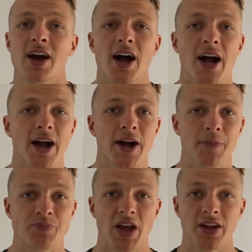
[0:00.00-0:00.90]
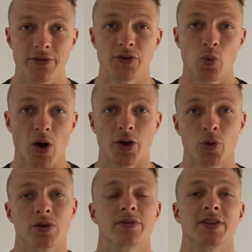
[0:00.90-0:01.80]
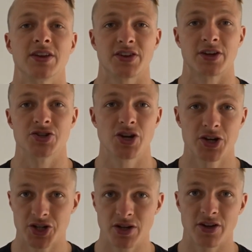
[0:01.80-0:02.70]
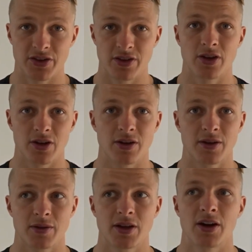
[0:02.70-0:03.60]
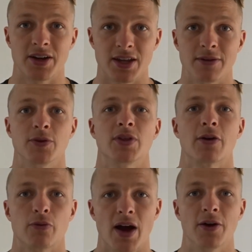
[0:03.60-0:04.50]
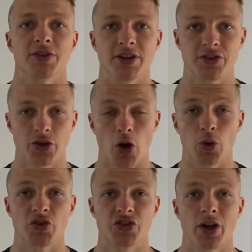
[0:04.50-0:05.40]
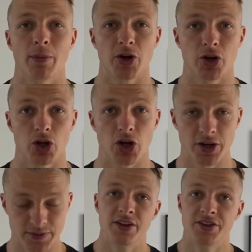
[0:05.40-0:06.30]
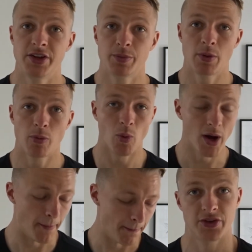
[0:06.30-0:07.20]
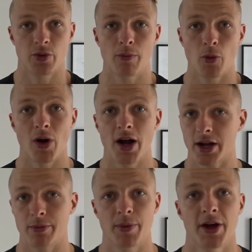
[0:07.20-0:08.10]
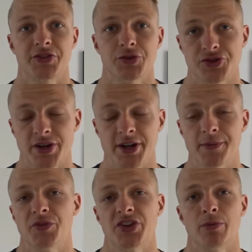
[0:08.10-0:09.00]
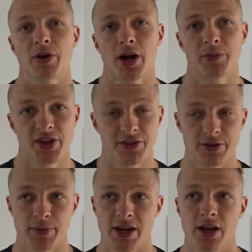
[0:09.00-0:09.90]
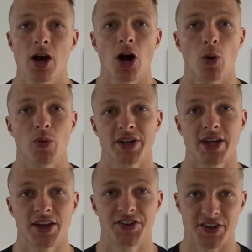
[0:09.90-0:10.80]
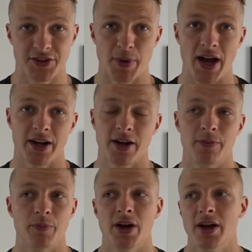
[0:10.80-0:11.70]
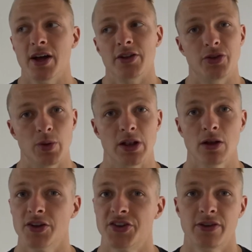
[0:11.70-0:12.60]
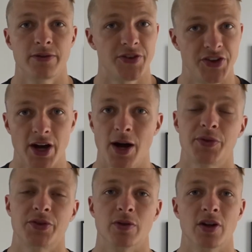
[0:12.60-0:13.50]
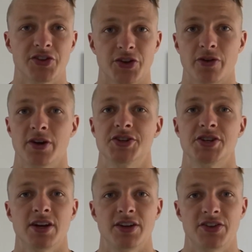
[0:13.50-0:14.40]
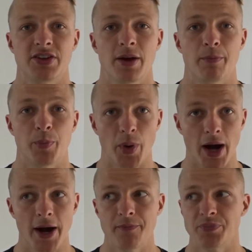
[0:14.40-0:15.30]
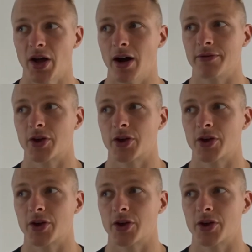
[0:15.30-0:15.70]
And if you work all of these in conjunction, it's going to kind of give you that rounded, toned stomach look. Tip number 1, someone at work, I'm a personal trainer, someone comes up to me, I want to get a 6-pack. I'm doing lots of sit-ups, doing lots of crunches, but I've